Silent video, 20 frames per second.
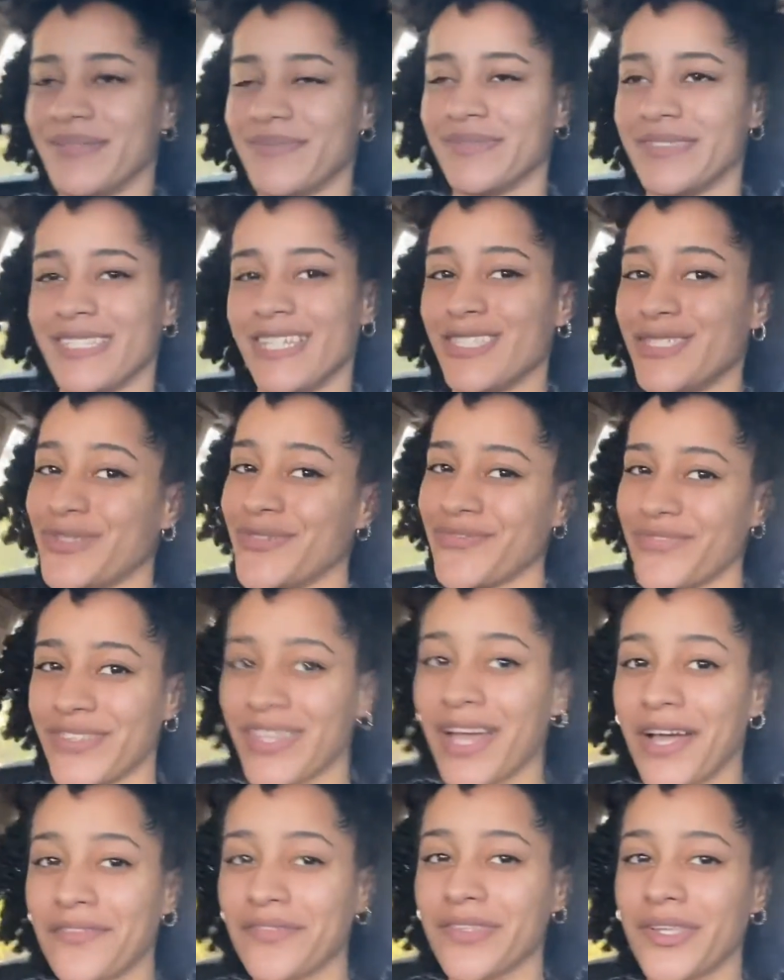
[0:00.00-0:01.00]
Stay tuned for
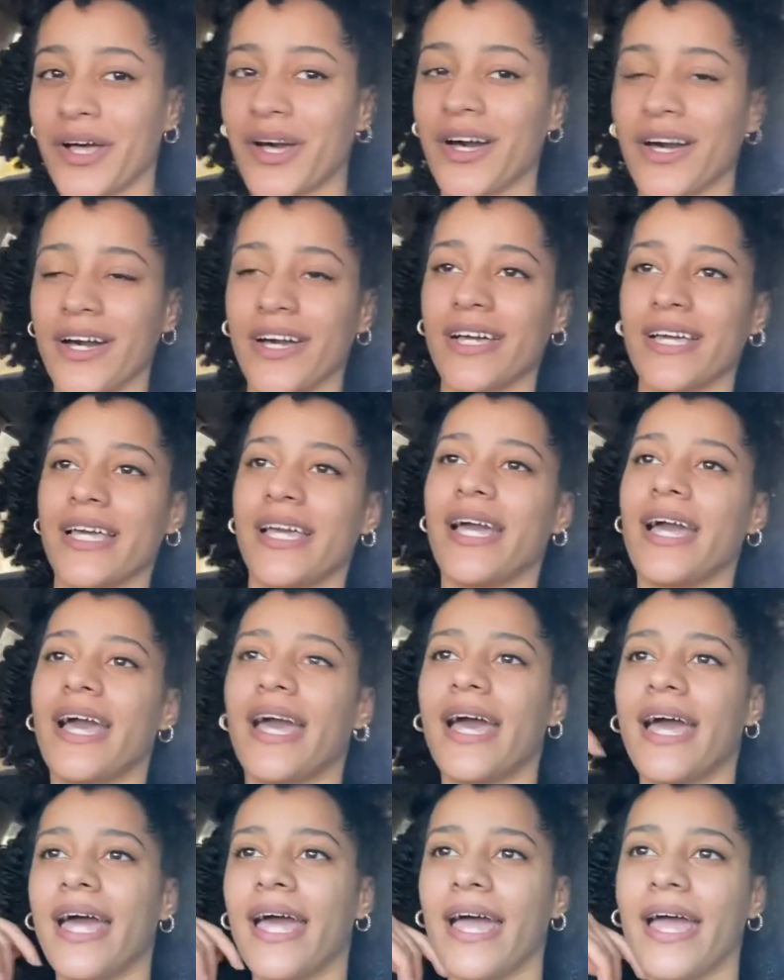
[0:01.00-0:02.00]
that vlog.
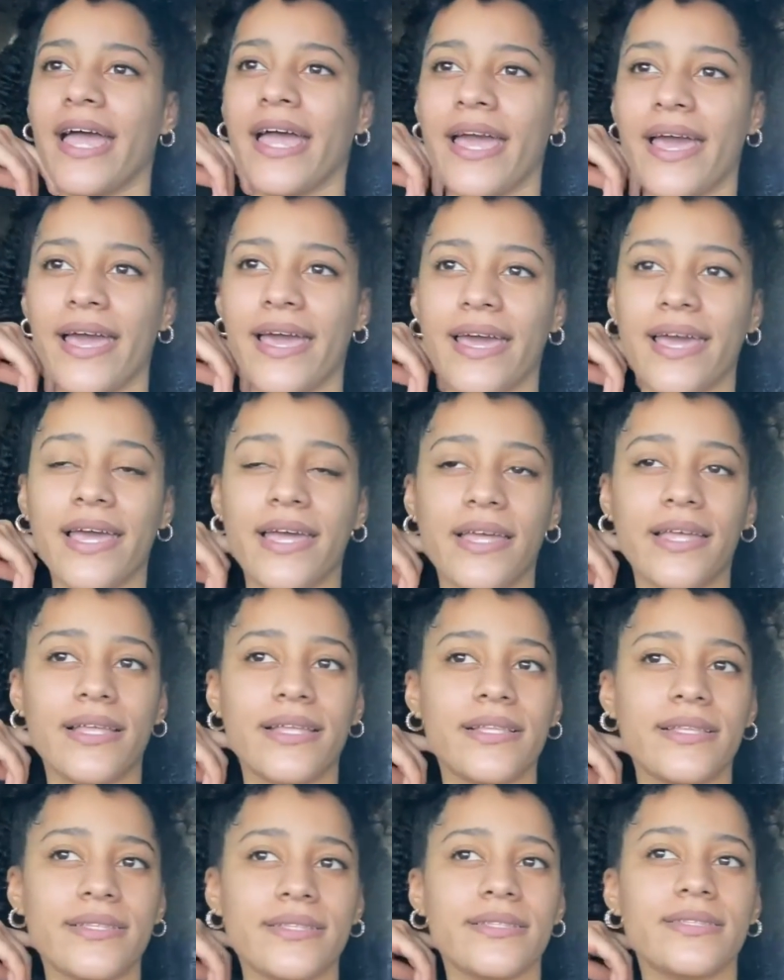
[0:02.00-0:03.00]

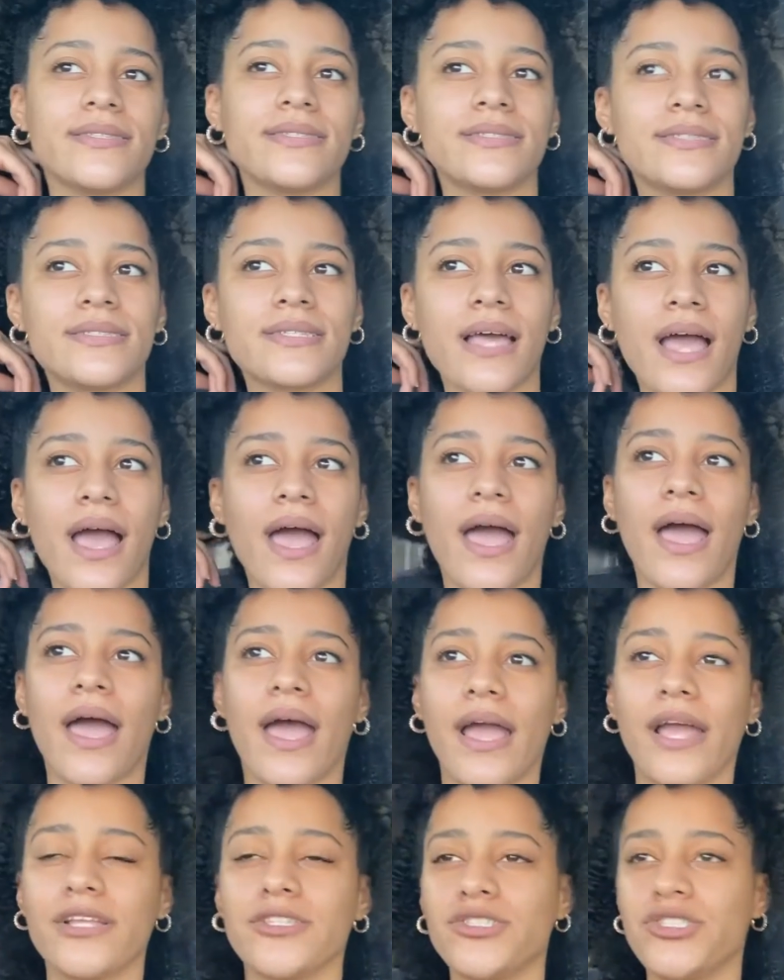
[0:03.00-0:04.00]
And
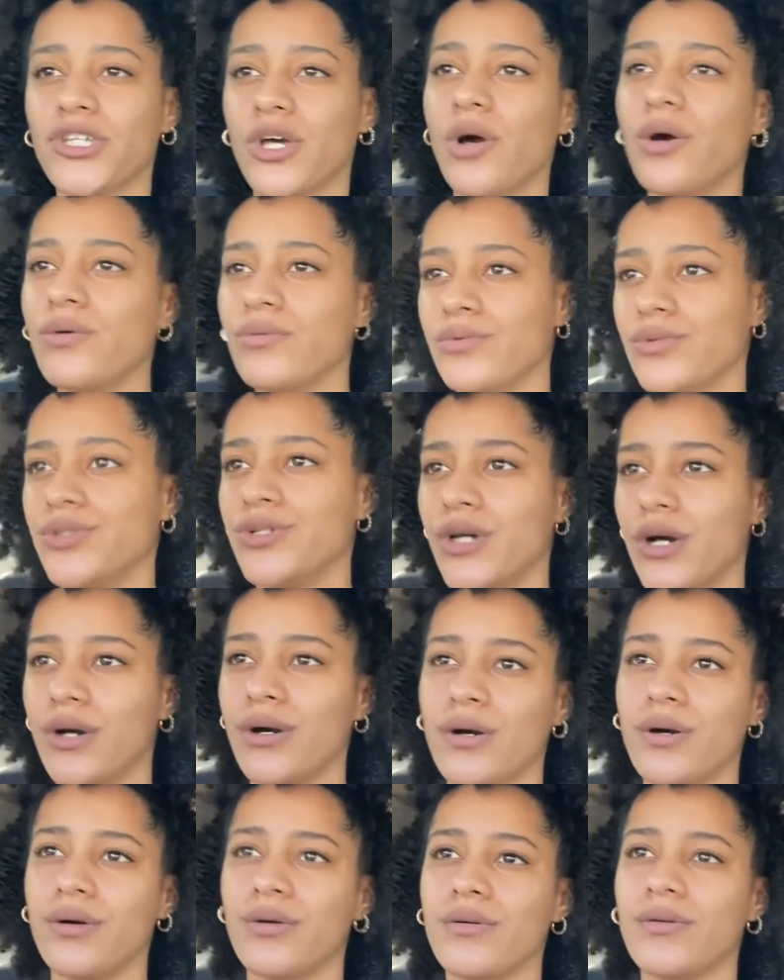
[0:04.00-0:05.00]
I don't
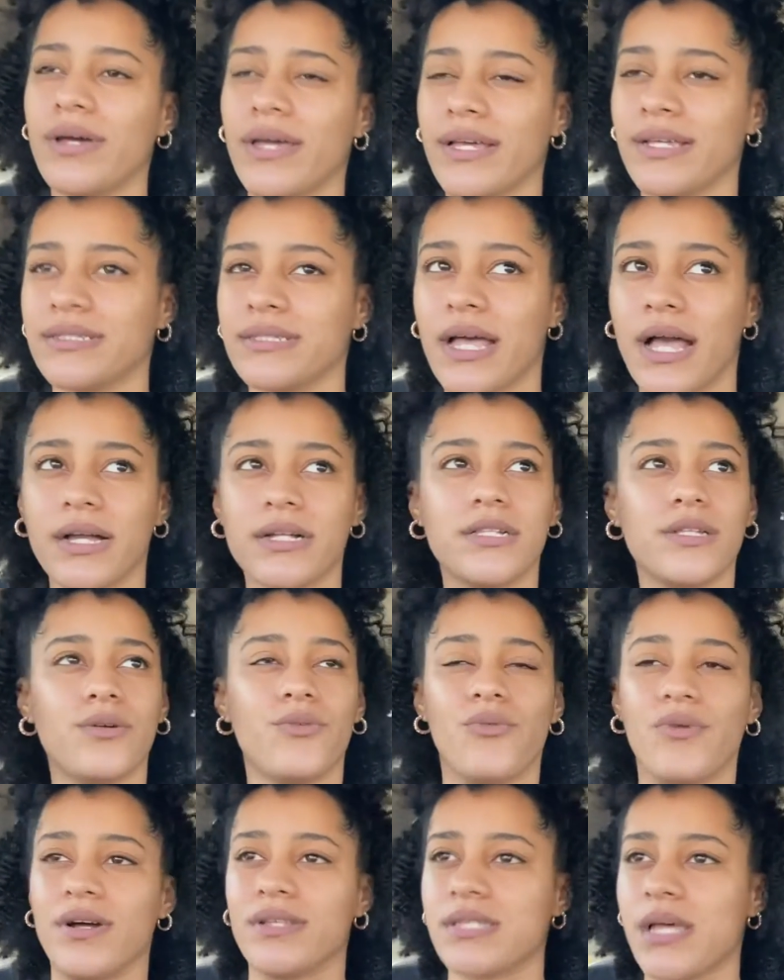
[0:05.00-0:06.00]
know exactly
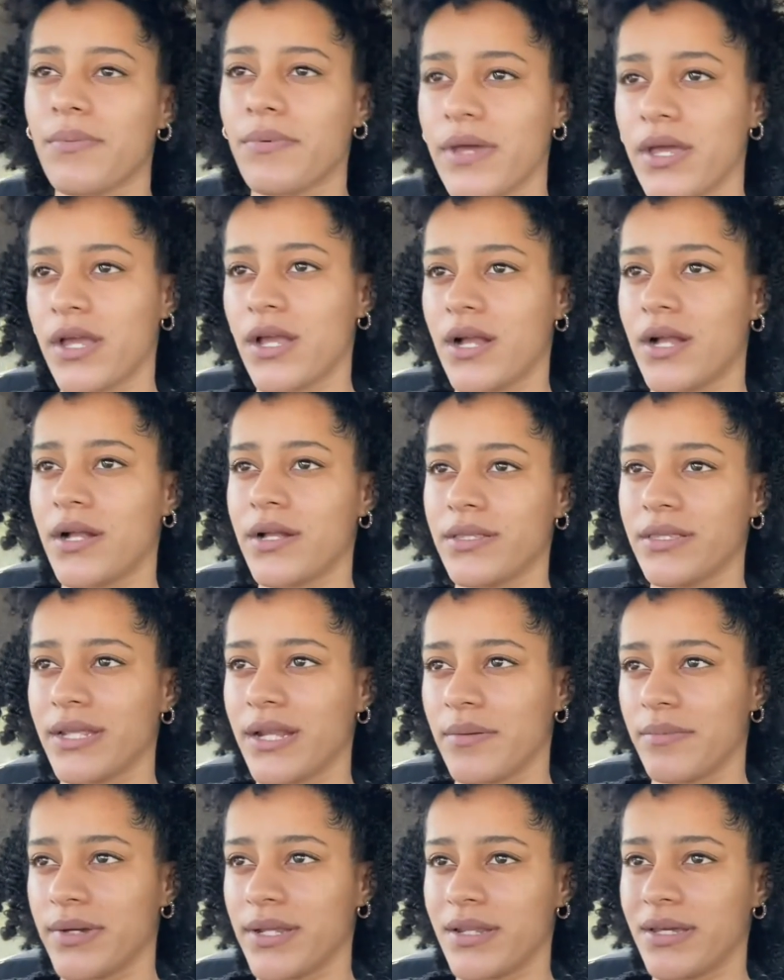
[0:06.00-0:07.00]
what type of hair that
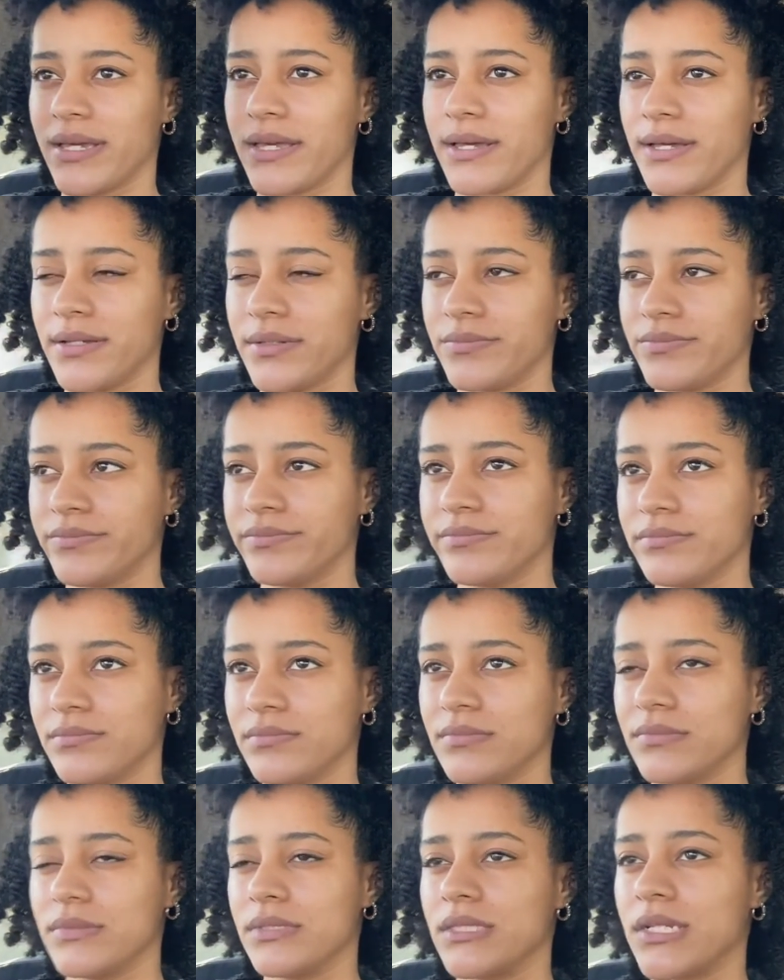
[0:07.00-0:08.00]
I'm gonna get.
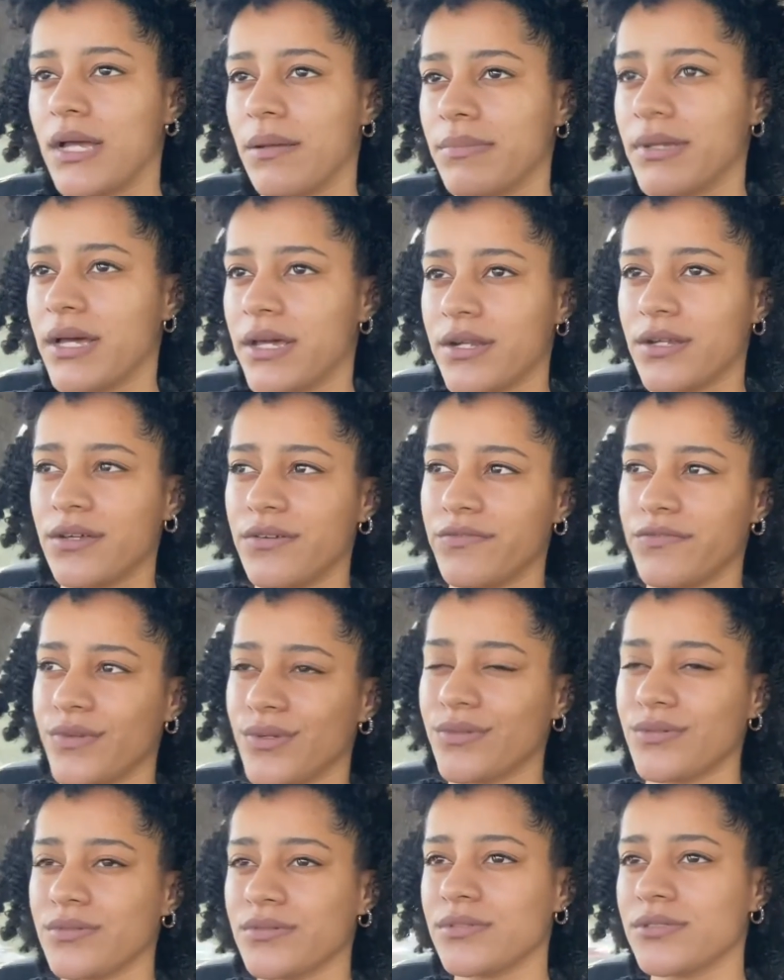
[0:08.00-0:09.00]
I'm kind of
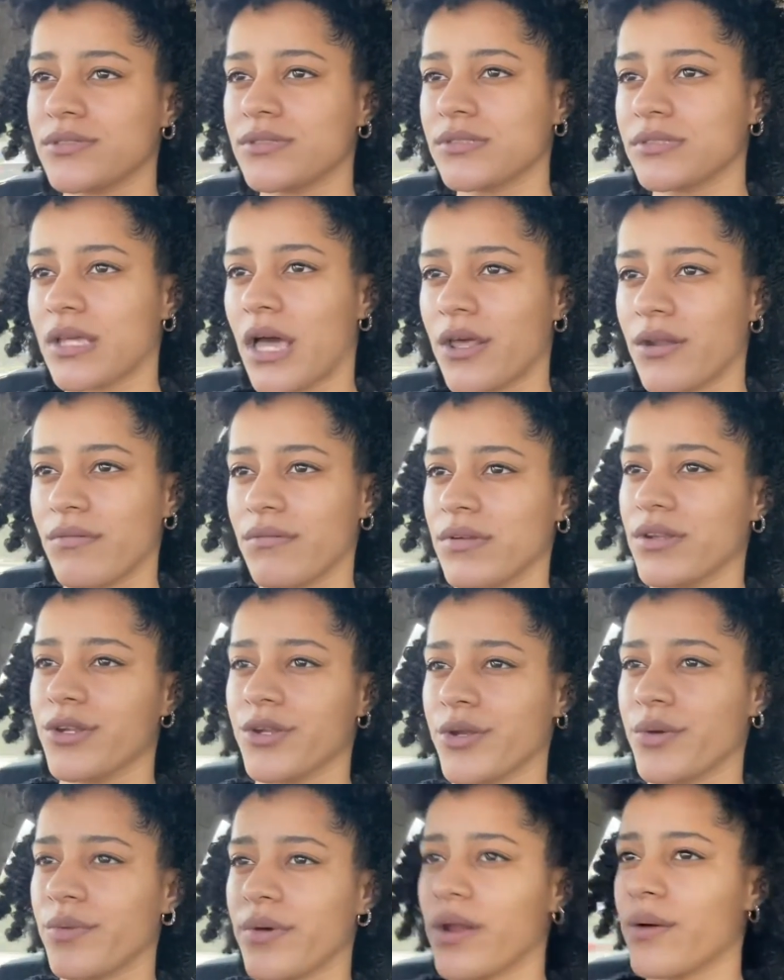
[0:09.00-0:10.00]
confused. I don't want to
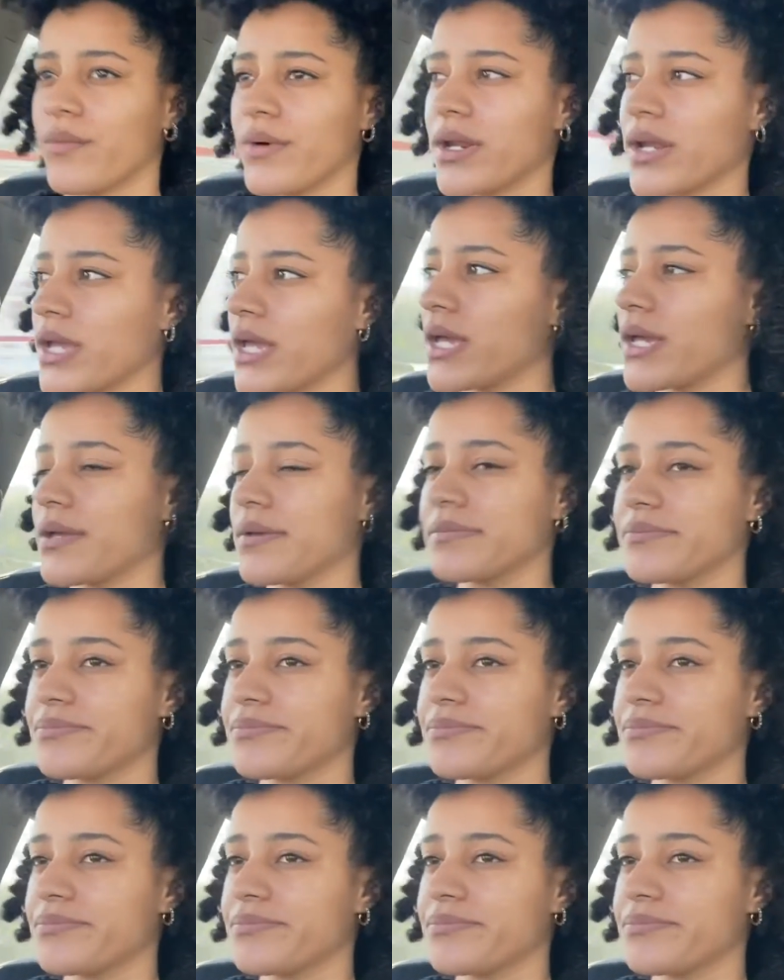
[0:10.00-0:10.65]
know what I want to get.